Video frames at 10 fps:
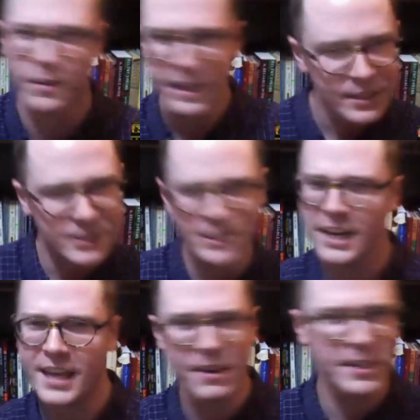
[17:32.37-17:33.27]
Let's
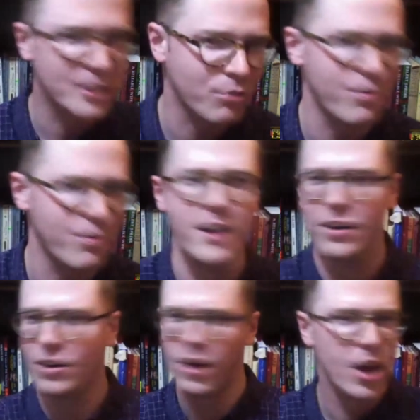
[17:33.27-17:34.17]
check out his
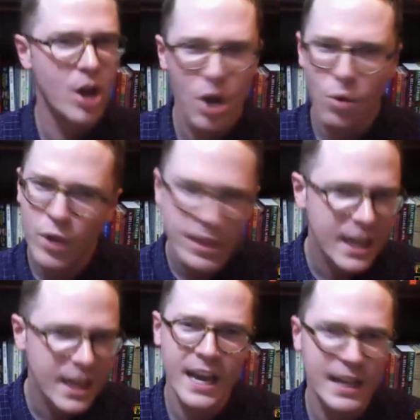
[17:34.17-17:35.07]
career. What the
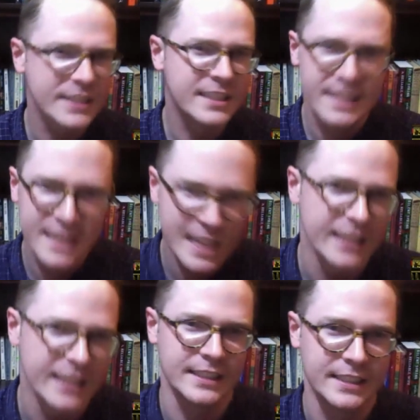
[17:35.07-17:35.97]
hell is
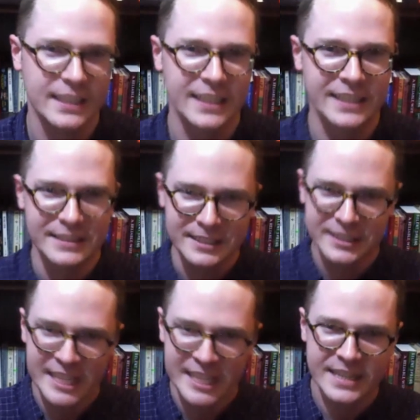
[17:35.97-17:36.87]
this? And
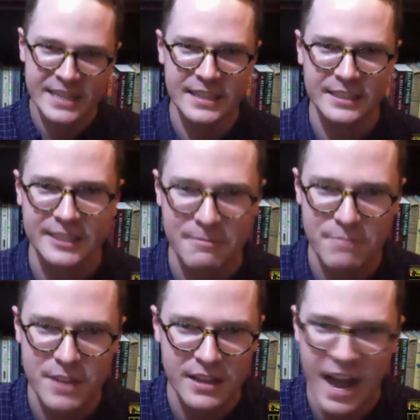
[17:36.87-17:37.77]
seeing this and
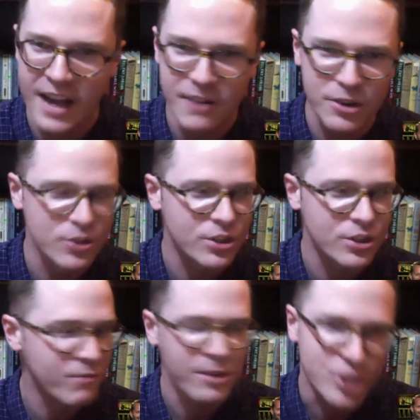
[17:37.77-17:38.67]
being like, I don't
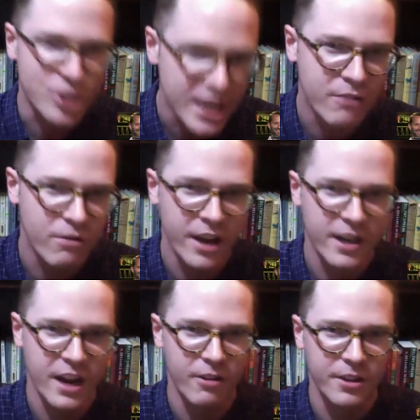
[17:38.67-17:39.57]
understand what I'm seeing right
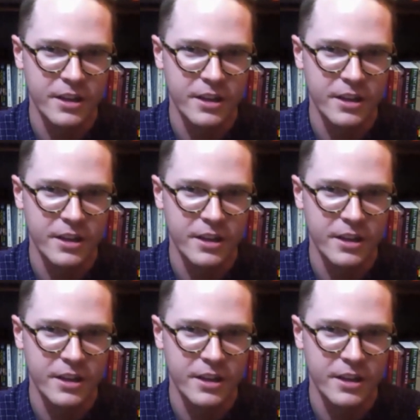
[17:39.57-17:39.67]
now on the